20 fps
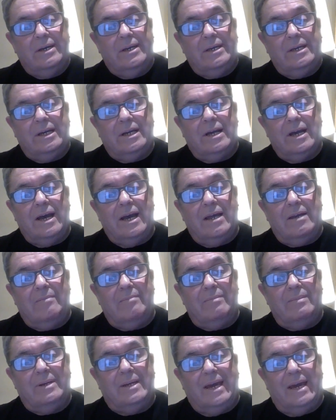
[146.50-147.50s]
You can't
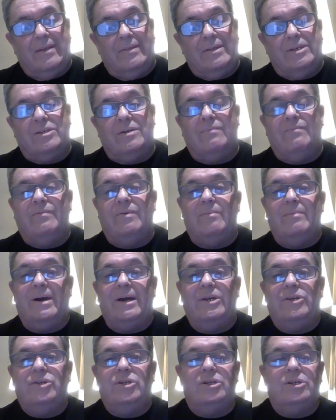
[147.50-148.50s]
get this
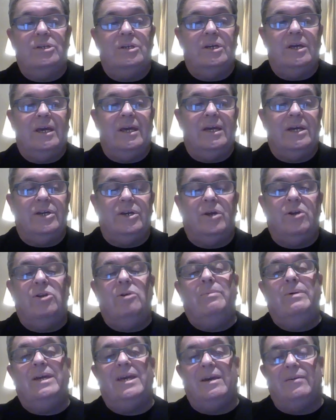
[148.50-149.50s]
information. It can only
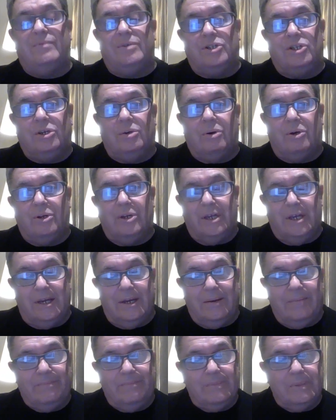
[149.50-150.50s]
be given to you on
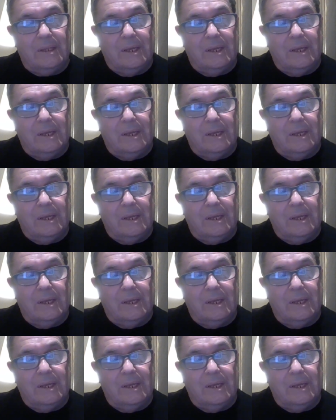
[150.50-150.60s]
here.